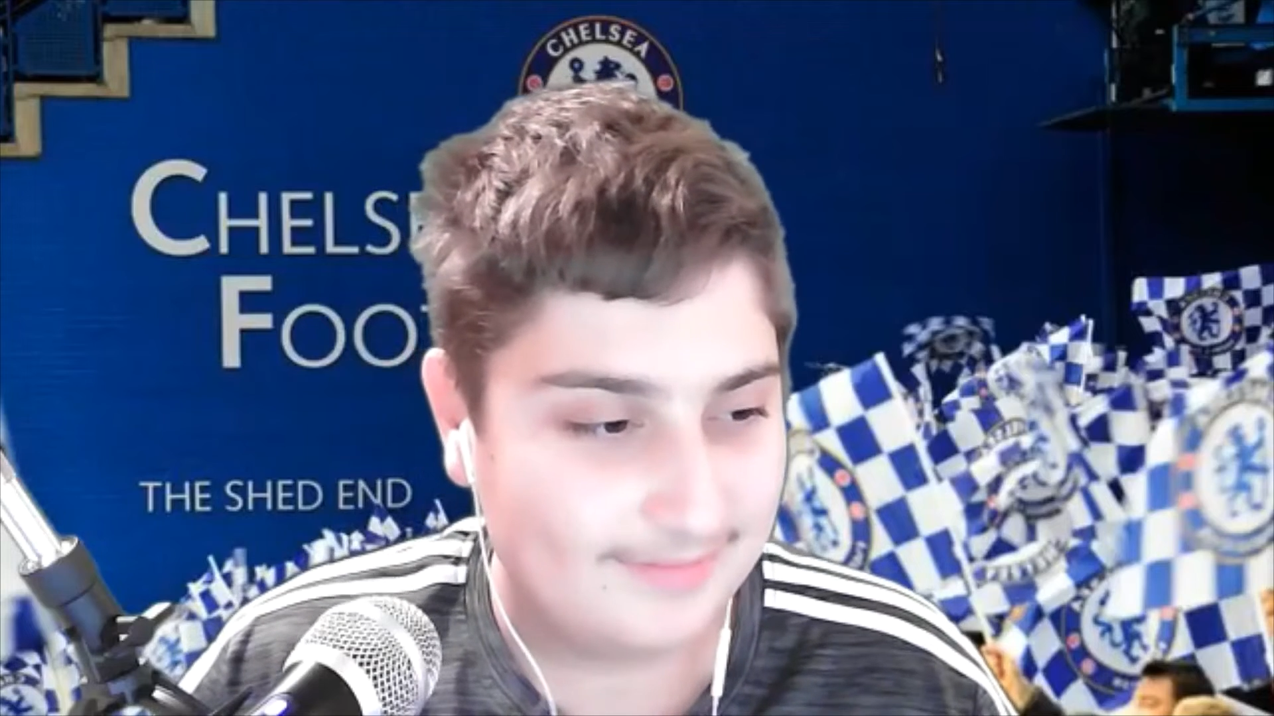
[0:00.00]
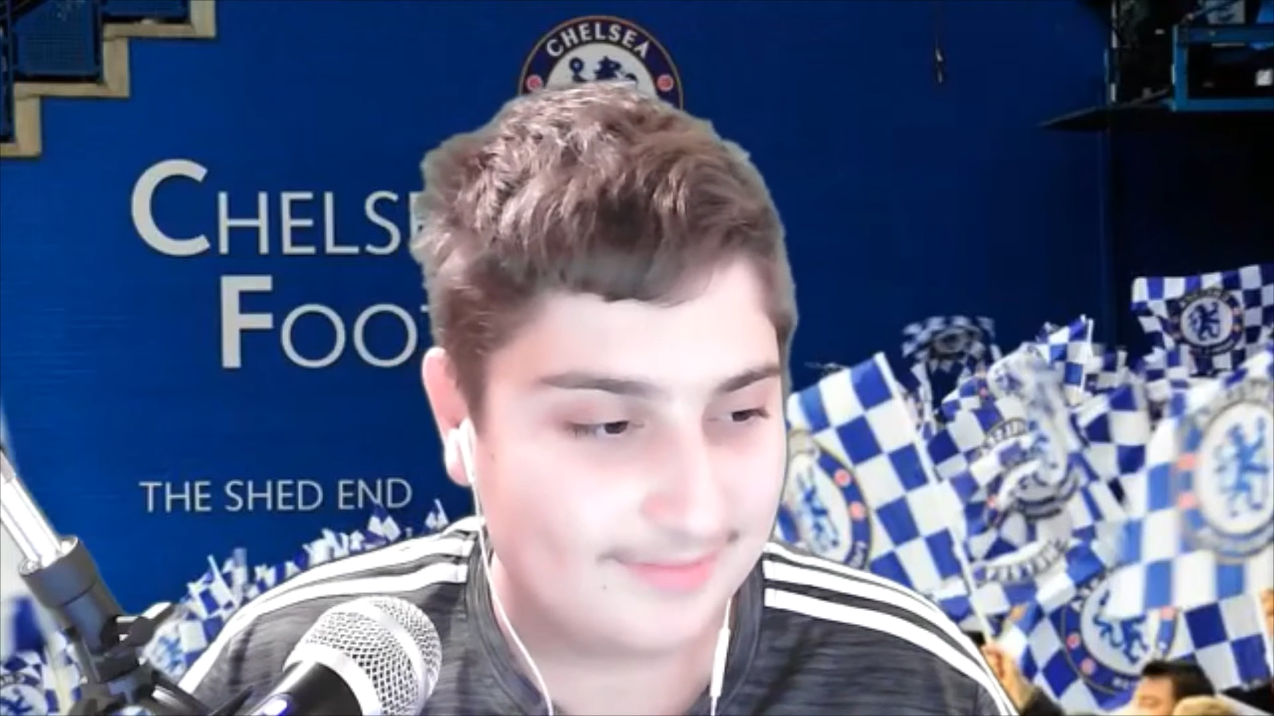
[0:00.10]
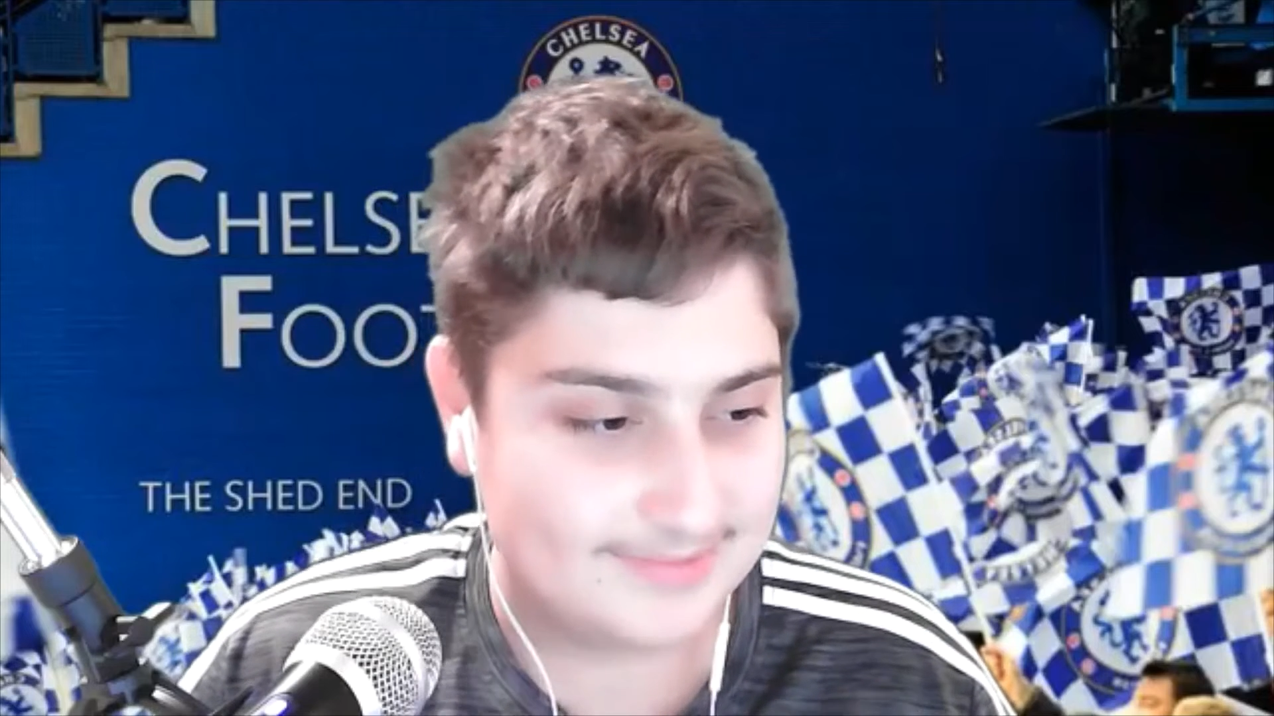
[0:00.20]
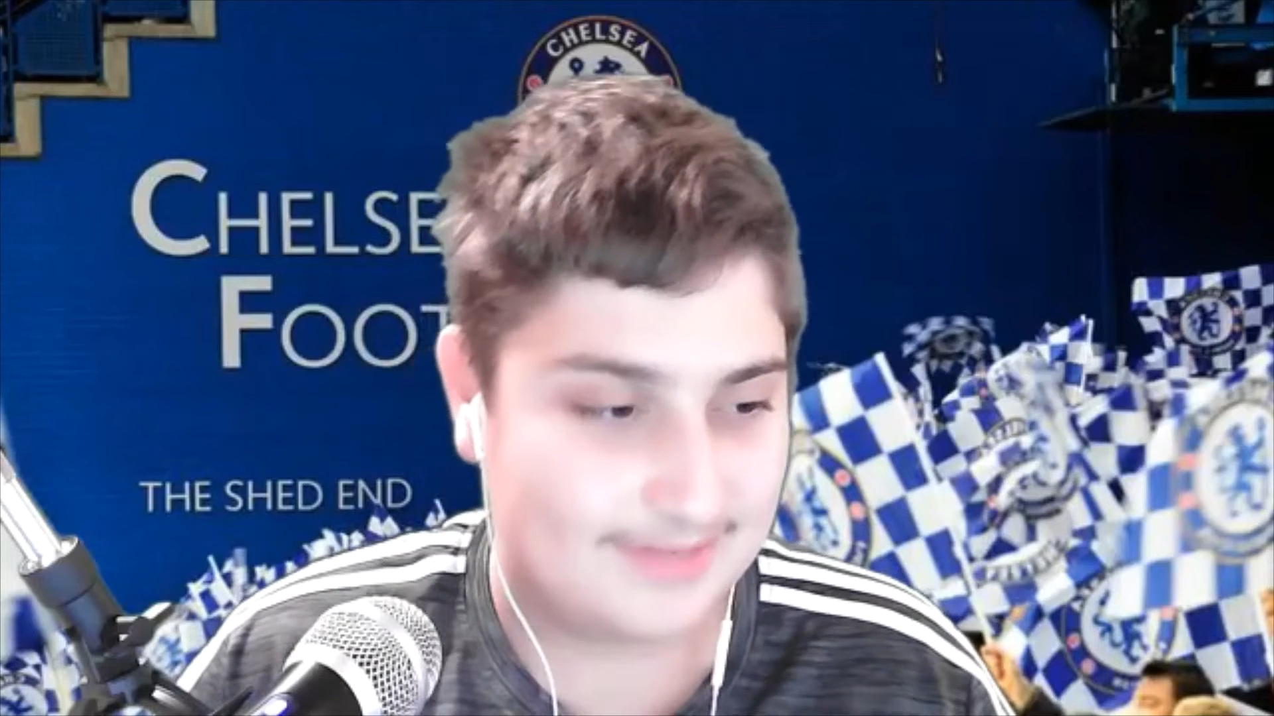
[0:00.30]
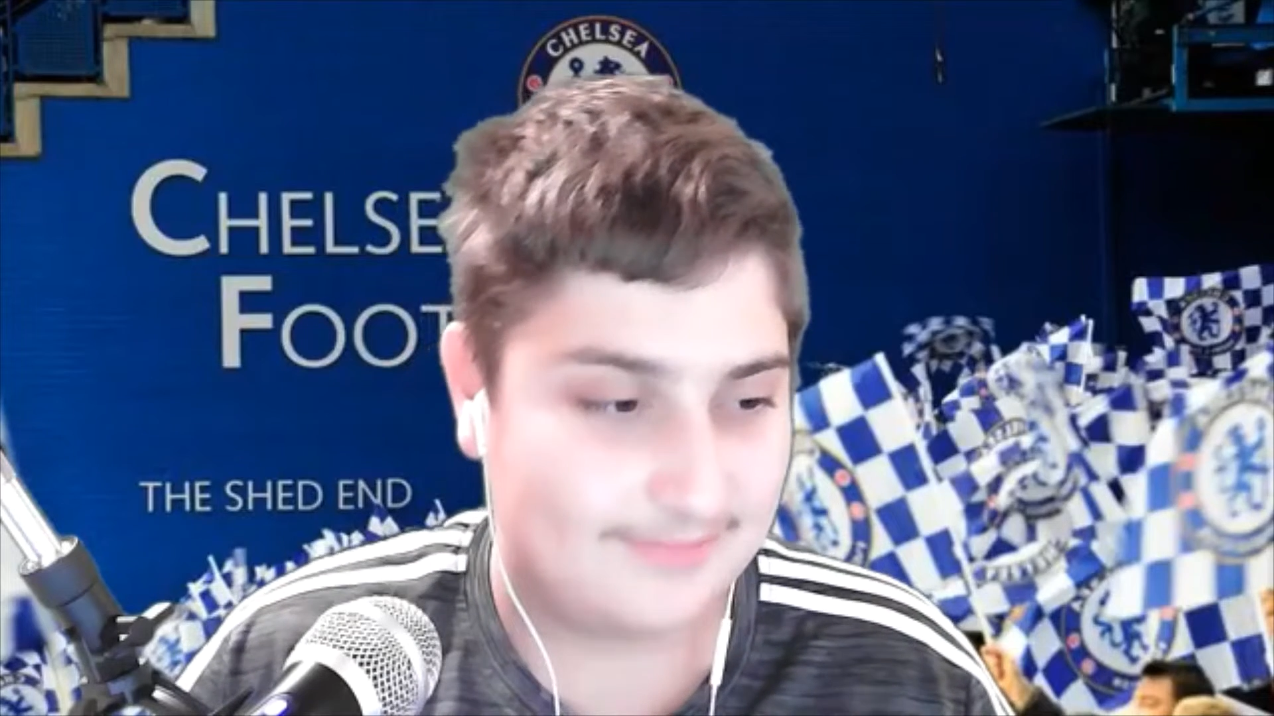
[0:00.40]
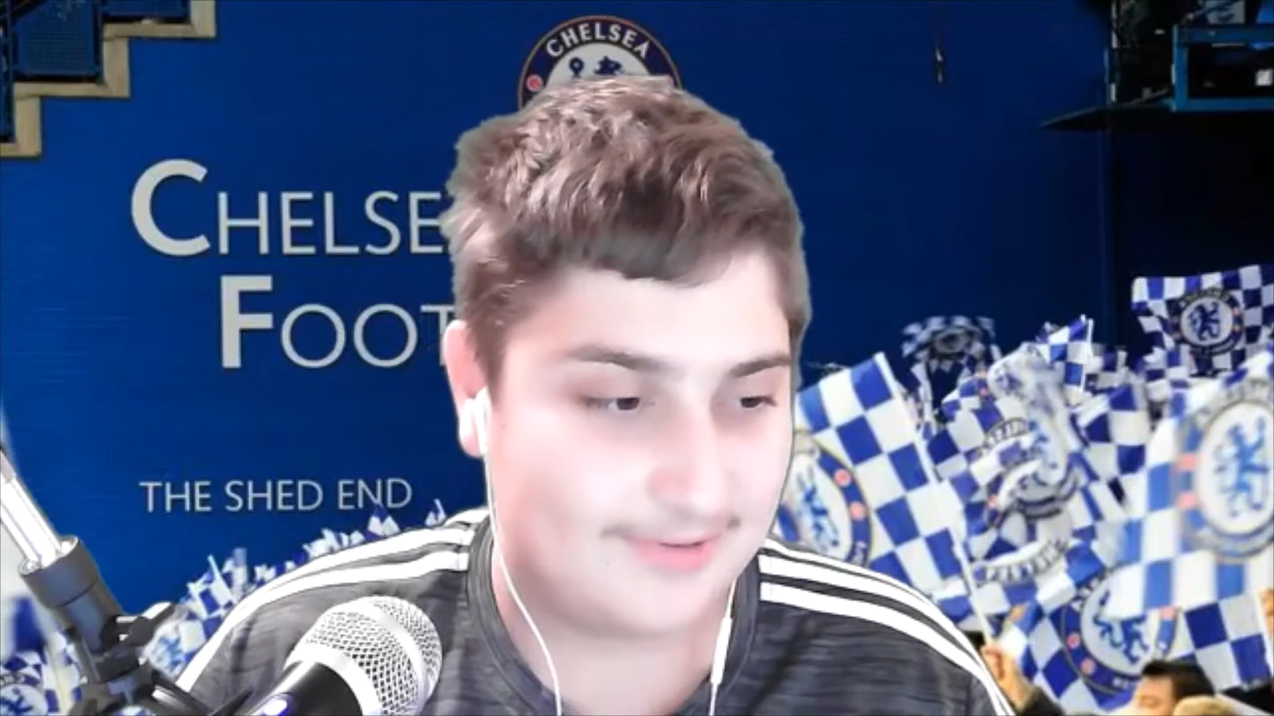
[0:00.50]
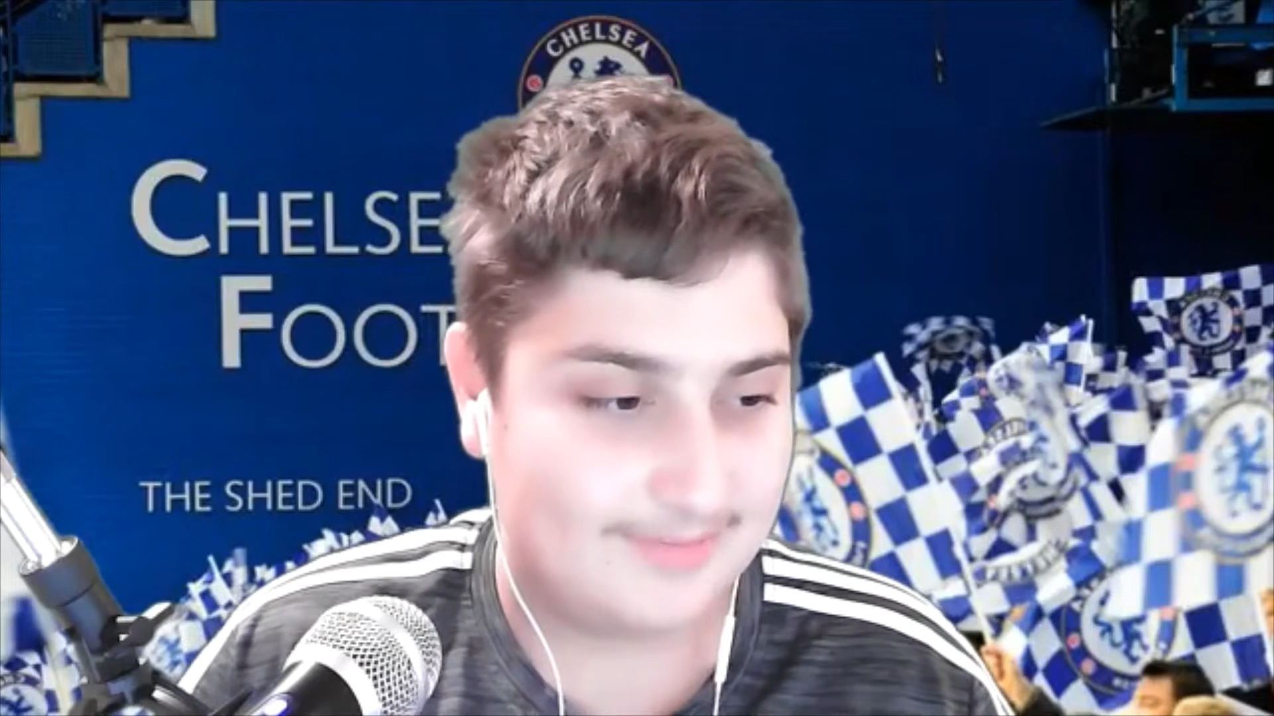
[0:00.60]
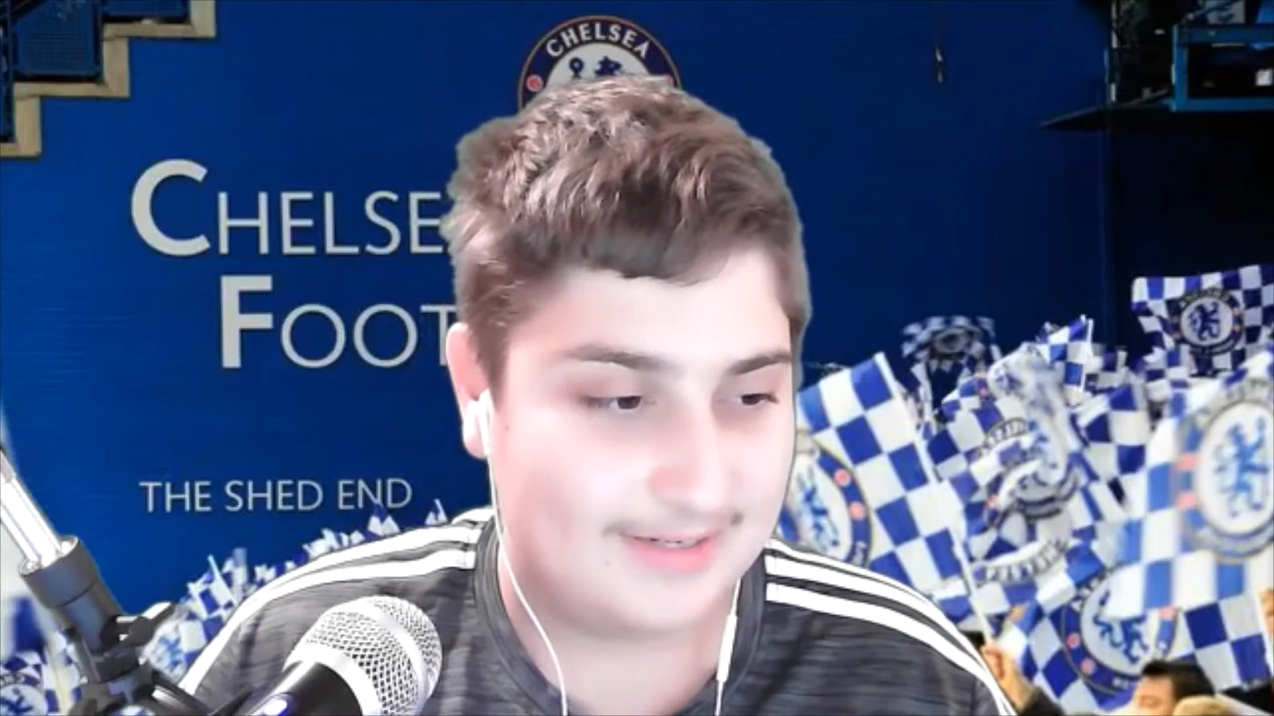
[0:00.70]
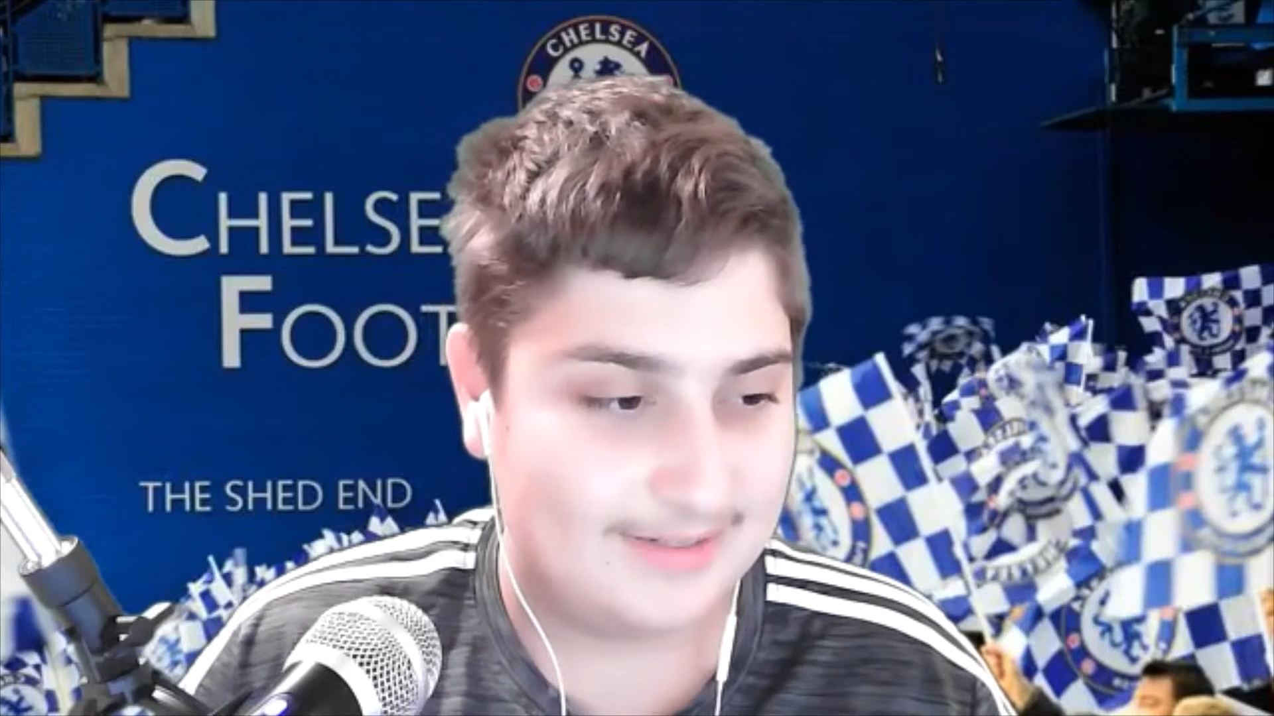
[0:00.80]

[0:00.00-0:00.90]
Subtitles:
Is Edouard Mendy?